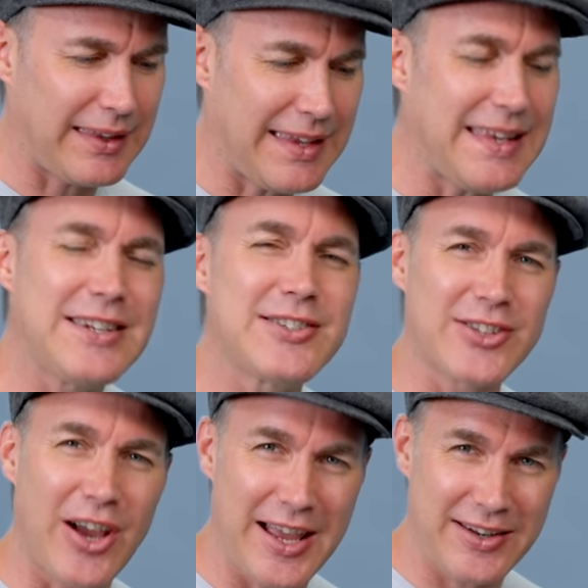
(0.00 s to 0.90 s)

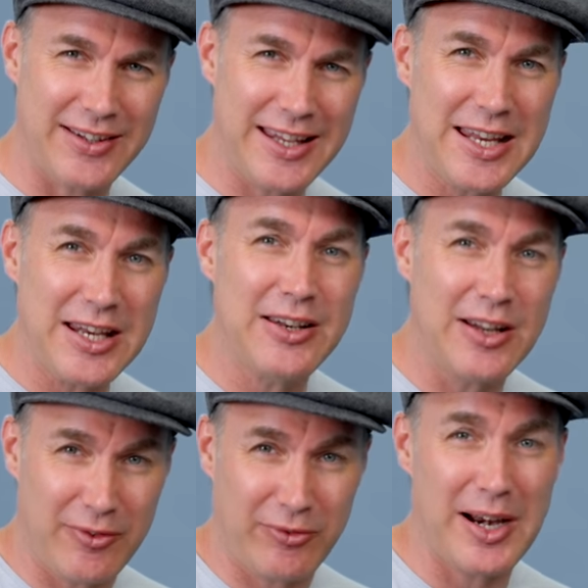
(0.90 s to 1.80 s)
inside in
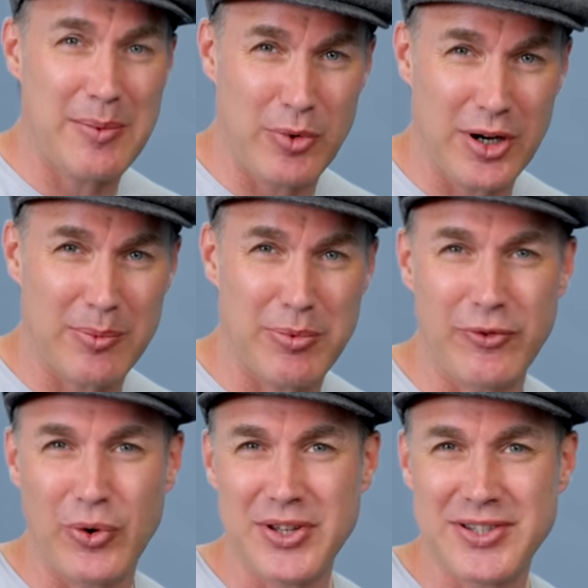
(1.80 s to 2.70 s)
a framework
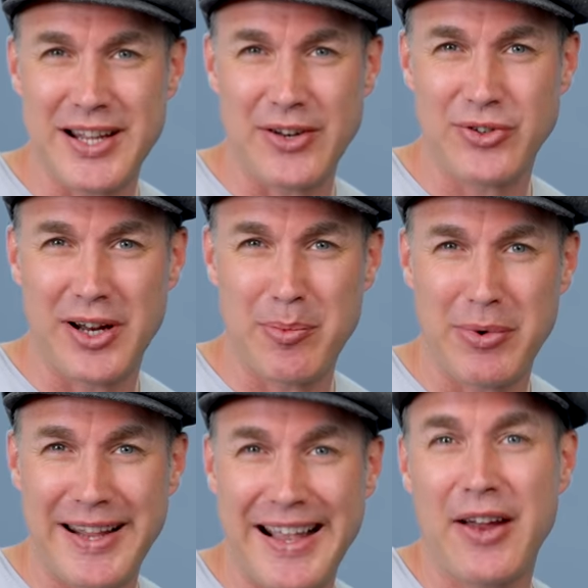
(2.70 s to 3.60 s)
before you start trying to
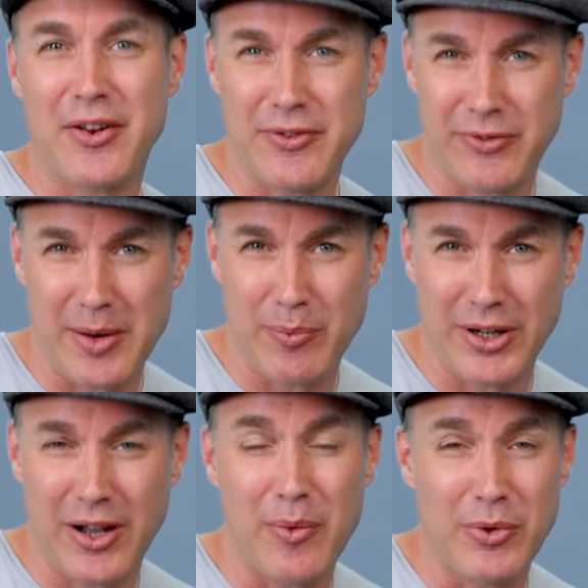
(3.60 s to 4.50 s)
break out of the
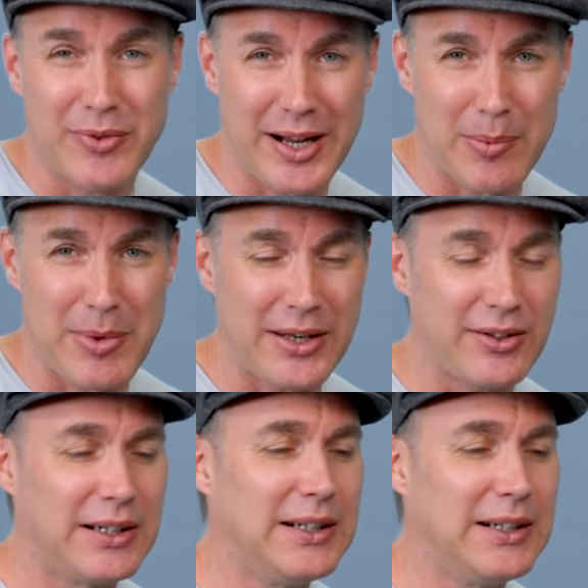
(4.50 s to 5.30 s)
framework, I would recommend.